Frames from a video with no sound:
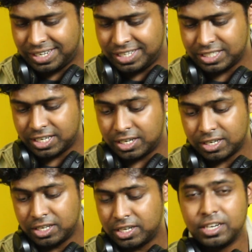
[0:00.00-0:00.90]
Teaser
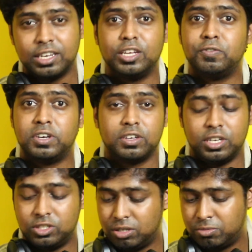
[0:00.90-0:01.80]
editor Nikhil Della, you've done a
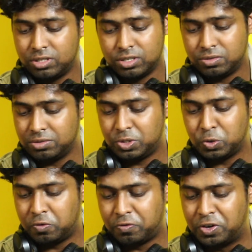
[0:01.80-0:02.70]
great job, brother.
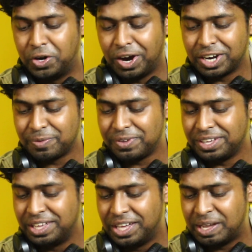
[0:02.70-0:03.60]
You've got to
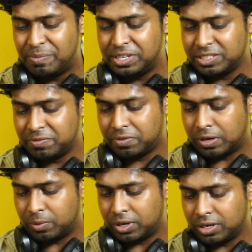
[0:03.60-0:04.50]
be B G M
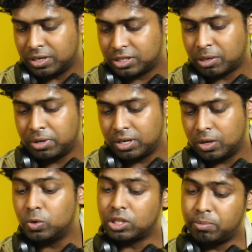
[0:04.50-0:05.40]
for one. Thaman.
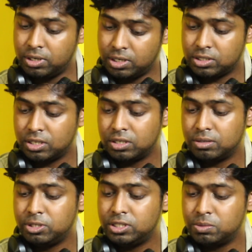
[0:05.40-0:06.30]
Oh, Thaman has done
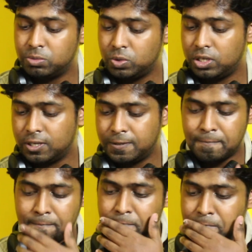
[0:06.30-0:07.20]
the B G M. Okay.
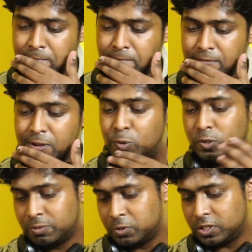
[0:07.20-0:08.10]
Now
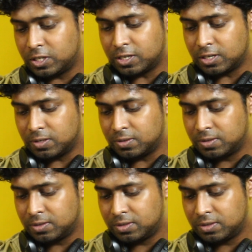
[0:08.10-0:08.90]
who's the music director now?